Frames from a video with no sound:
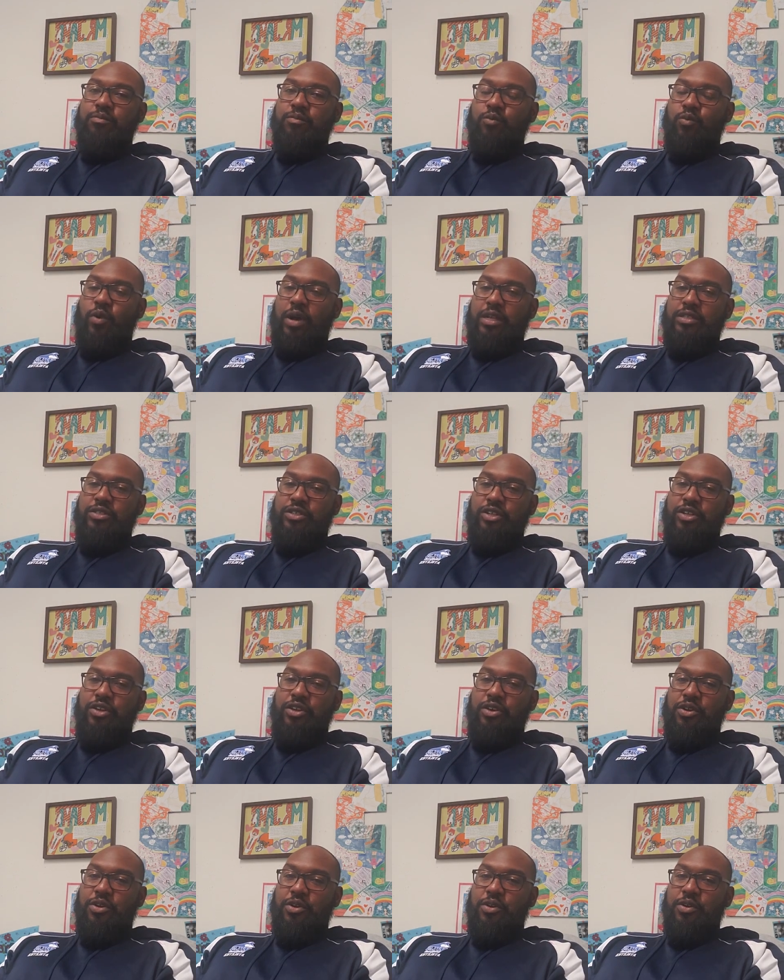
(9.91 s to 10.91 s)
watching
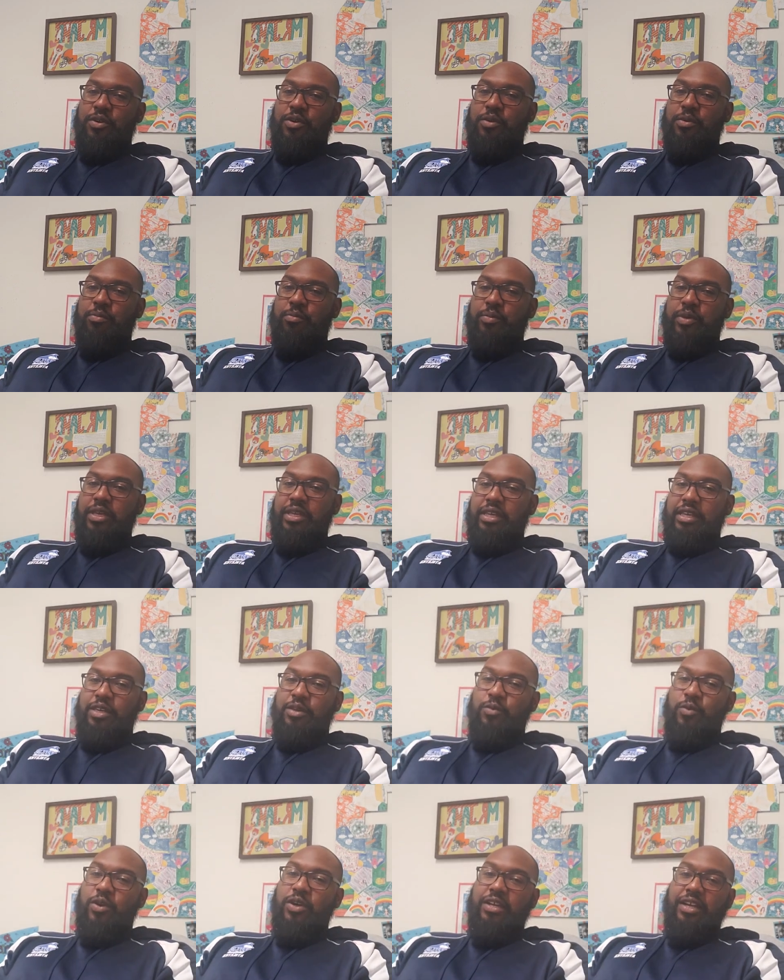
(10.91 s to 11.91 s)
your PE
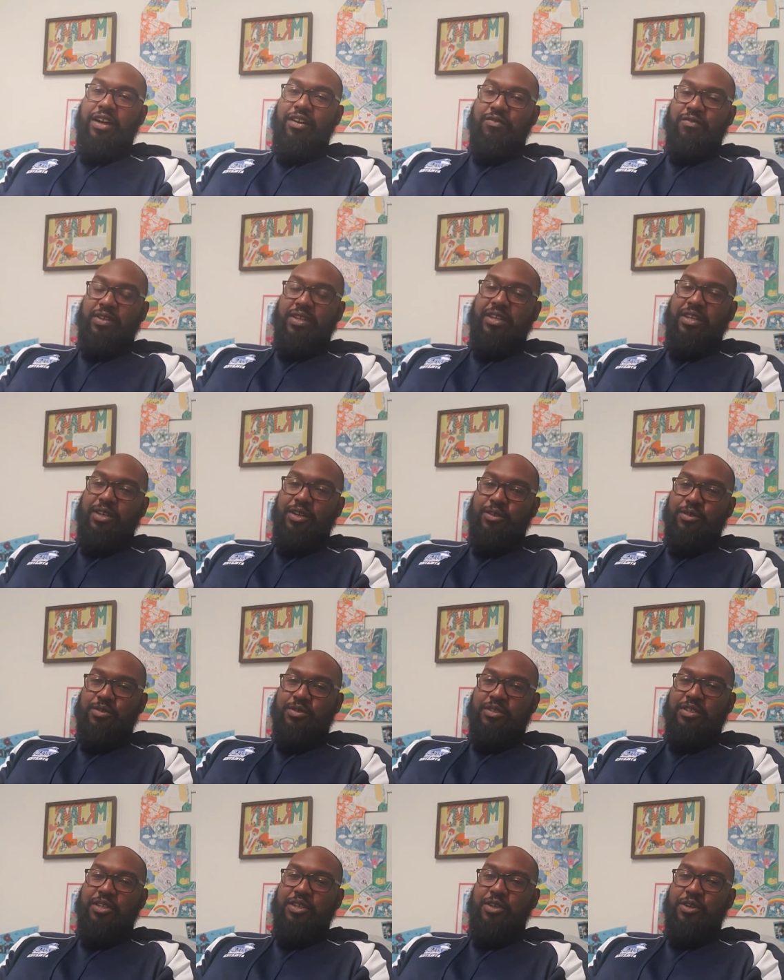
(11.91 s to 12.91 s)
workout videos
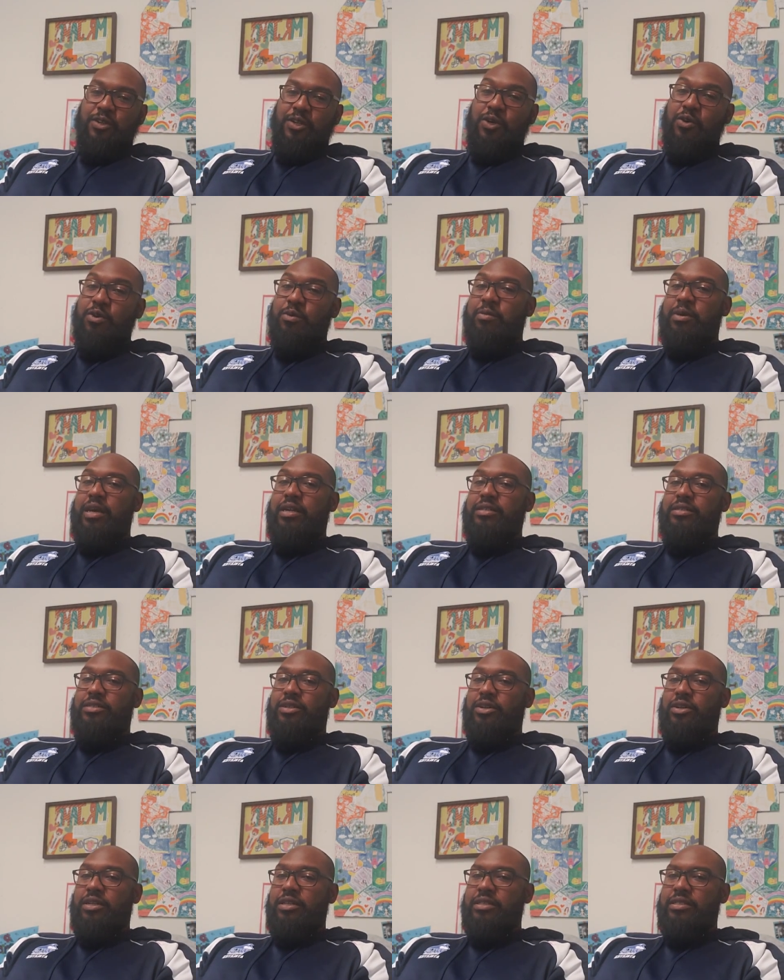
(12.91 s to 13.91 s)
and your lower body
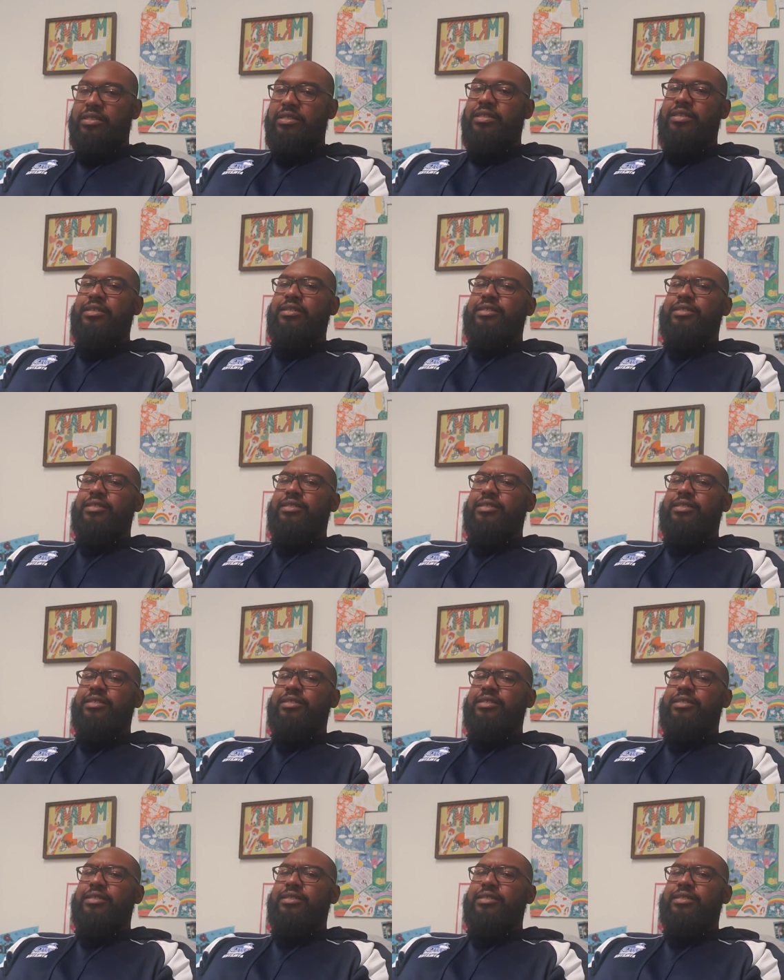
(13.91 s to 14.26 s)
circuits,